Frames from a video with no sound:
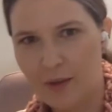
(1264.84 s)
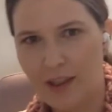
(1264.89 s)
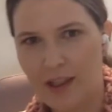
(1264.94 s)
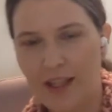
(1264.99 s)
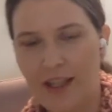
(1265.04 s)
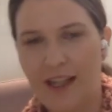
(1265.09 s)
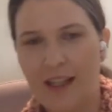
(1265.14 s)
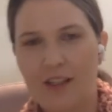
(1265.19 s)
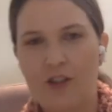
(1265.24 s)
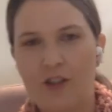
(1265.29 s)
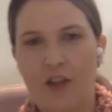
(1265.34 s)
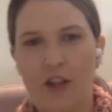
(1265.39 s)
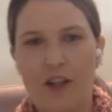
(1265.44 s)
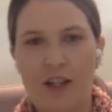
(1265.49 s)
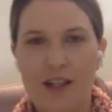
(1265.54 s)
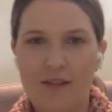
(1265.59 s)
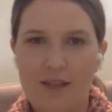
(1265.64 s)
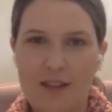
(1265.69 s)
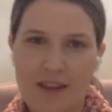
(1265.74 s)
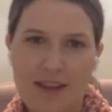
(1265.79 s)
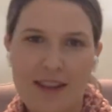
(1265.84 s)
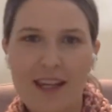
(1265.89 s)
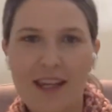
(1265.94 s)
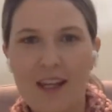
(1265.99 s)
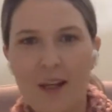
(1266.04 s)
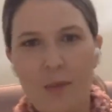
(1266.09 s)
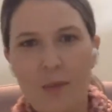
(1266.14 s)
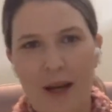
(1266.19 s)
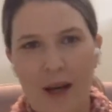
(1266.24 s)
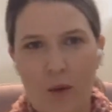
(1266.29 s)
that we like don't even
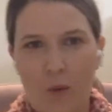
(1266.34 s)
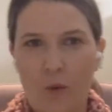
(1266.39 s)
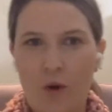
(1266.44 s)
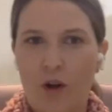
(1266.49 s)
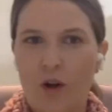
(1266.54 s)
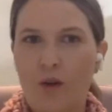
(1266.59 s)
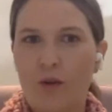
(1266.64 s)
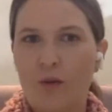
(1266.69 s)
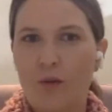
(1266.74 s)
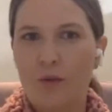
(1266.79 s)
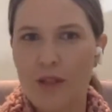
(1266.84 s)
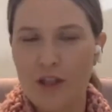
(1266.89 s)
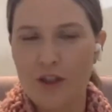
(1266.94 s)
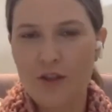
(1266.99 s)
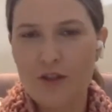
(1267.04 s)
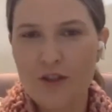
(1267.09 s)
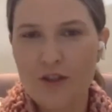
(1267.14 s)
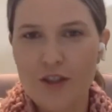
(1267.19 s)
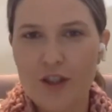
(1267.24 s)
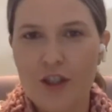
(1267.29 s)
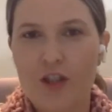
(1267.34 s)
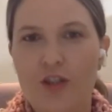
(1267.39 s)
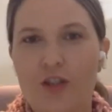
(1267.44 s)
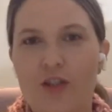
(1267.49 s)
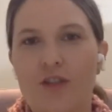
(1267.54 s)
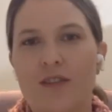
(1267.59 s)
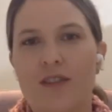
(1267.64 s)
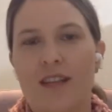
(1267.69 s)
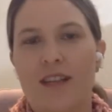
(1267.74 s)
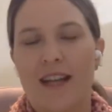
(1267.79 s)
think about what we used to
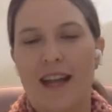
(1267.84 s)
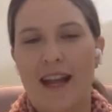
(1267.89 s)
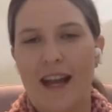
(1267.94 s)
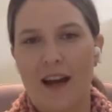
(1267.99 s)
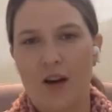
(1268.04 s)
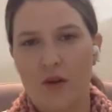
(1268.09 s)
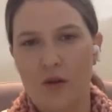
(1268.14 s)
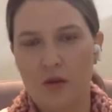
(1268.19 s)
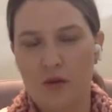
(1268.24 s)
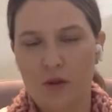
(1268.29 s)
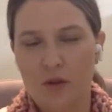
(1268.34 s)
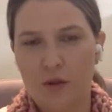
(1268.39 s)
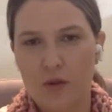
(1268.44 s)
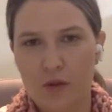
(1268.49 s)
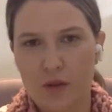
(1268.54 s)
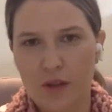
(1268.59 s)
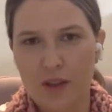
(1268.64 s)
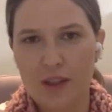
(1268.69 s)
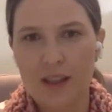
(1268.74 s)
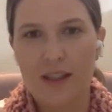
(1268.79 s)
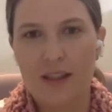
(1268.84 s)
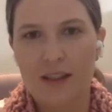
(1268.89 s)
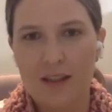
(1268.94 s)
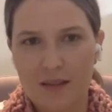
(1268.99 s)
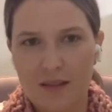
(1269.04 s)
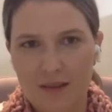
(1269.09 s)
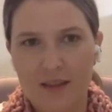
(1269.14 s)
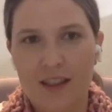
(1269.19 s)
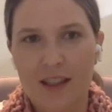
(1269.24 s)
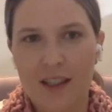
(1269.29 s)
use and how good it
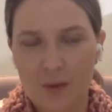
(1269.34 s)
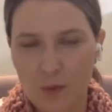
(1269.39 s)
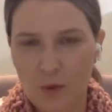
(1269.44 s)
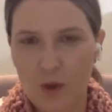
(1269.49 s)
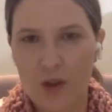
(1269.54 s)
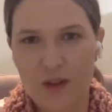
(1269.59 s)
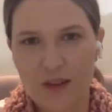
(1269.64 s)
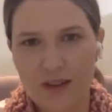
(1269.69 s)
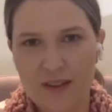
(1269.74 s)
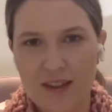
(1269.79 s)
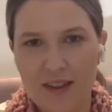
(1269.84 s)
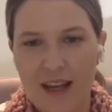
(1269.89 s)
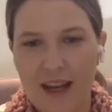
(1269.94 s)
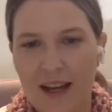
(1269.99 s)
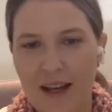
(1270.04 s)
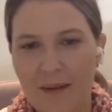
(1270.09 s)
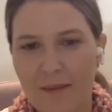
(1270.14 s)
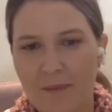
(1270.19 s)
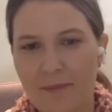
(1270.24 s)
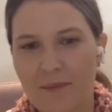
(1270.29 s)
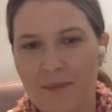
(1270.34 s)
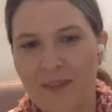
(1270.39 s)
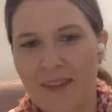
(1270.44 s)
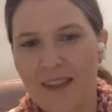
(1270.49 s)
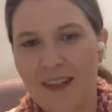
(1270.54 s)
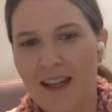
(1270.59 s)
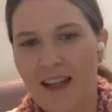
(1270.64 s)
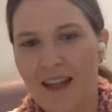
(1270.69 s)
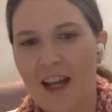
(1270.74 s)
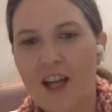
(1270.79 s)
it was um
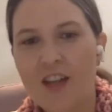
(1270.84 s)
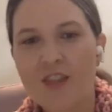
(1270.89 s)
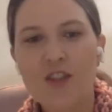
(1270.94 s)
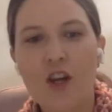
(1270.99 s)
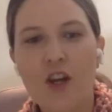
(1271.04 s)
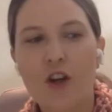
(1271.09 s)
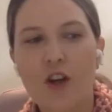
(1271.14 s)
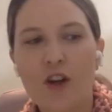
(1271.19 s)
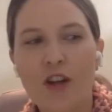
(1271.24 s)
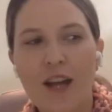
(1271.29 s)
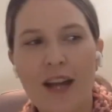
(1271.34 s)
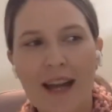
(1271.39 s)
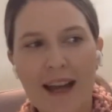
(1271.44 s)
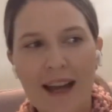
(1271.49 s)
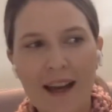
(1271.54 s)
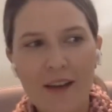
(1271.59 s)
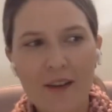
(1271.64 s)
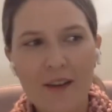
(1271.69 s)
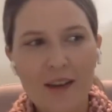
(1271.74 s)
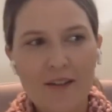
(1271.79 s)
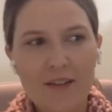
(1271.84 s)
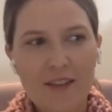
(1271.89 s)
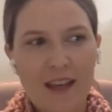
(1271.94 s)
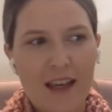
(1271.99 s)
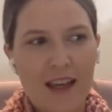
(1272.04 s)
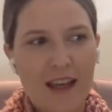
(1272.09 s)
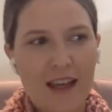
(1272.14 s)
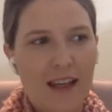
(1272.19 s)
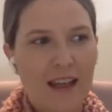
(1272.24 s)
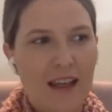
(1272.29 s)
so how have
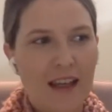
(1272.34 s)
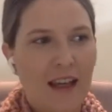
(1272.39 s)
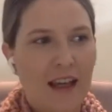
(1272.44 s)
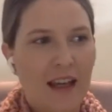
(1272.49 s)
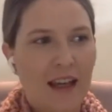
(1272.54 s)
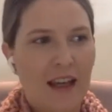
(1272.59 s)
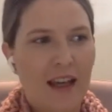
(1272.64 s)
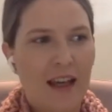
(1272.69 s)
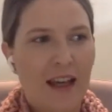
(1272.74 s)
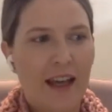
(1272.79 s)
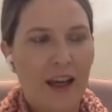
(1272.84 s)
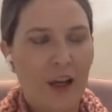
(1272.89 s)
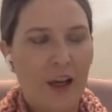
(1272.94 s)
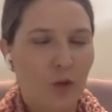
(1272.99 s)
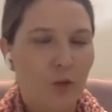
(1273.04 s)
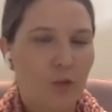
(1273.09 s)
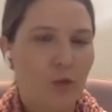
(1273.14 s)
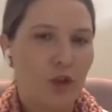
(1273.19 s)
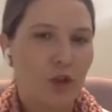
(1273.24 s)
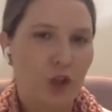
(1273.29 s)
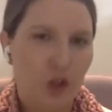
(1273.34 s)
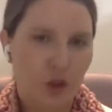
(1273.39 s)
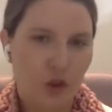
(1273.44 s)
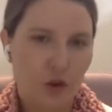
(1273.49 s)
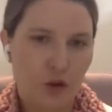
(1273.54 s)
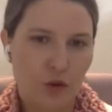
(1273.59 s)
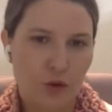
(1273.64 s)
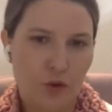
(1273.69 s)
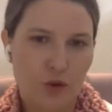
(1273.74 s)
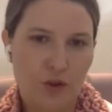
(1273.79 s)
they helped
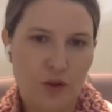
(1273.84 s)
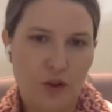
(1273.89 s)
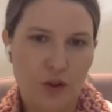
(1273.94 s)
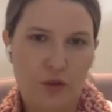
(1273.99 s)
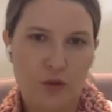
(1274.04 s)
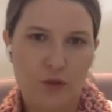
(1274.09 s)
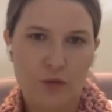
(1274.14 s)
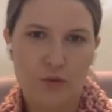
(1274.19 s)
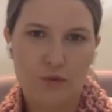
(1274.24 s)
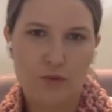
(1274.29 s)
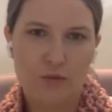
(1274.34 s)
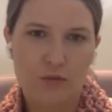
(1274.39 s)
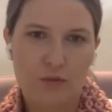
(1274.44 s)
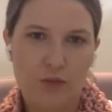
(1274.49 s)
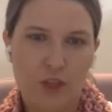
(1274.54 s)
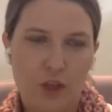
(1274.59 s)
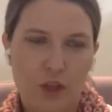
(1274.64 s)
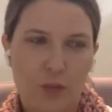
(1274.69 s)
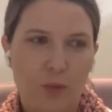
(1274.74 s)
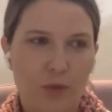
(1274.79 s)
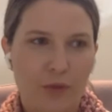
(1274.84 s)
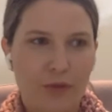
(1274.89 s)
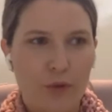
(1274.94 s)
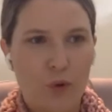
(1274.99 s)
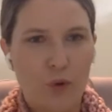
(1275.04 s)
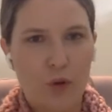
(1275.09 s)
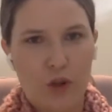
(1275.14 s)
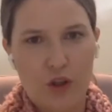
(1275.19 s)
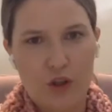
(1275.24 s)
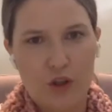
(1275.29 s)
you? So, you know,
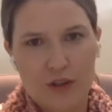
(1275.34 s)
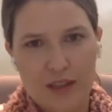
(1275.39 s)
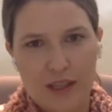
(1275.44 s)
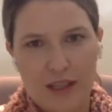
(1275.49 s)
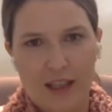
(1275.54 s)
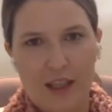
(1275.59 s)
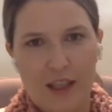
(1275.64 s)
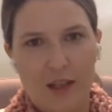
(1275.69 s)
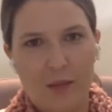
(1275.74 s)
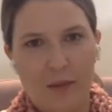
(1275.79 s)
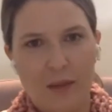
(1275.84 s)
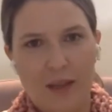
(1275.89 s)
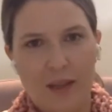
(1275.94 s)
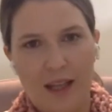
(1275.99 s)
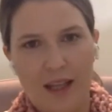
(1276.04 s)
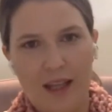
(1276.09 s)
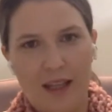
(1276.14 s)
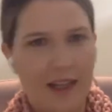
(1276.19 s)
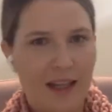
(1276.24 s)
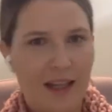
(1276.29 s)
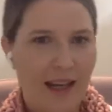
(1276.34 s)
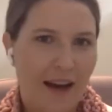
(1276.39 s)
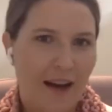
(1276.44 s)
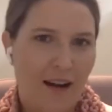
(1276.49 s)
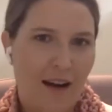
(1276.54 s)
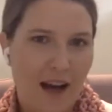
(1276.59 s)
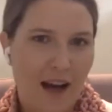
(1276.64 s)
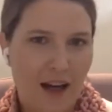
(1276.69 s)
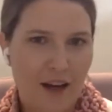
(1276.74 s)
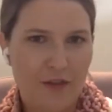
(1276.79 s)
before using them and then
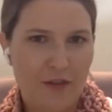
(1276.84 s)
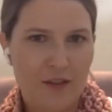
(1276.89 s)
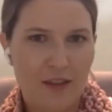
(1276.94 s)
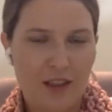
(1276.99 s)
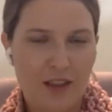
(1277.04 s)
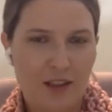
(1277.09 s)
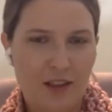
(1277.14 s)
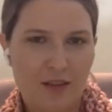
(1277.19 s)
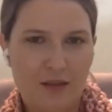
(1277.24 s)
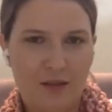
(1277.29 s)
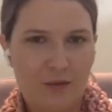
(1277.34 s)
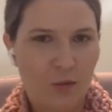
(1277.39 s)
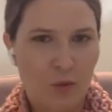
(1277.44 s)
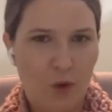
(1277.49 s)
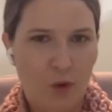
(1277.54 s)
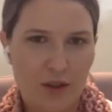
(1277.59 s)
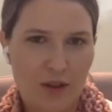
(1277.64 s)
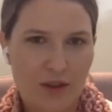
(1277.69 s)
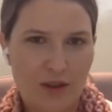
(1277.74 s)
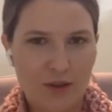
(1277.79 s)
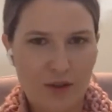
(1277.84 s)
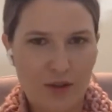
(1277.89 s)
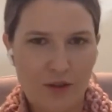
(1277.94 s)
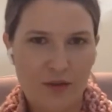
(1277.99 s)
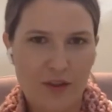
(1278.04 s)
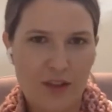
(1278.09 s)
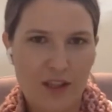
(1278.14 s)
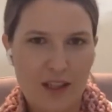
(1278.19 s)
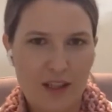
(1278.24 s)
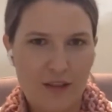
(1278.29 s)
now after, what's sort
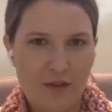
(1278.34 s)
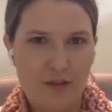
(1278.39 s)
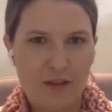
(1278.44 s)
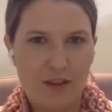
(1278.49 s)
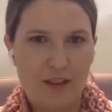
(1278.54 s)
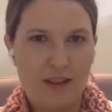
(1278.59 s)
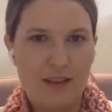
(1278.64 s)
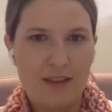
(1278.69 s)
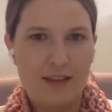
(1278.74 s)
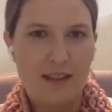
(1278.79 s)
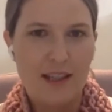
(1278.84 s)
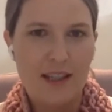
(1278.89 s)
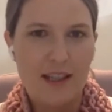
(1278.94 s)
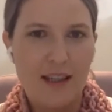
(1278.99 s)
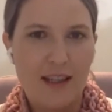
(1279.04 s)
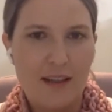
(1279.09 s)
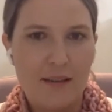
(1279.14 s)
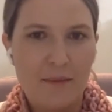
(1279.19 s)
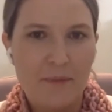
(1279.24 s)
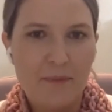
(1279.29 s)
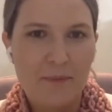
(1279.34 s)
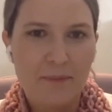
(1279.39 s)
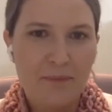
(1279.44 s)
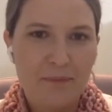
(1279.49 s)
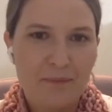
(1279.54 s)
of the difference there?